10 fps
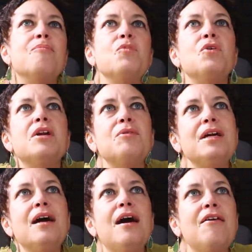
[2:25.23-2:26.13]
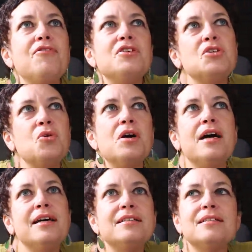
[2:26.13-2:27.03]
What do we got for
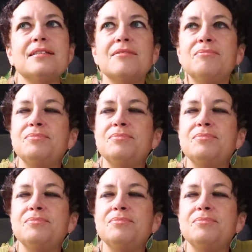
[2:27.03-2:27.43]
Taurus?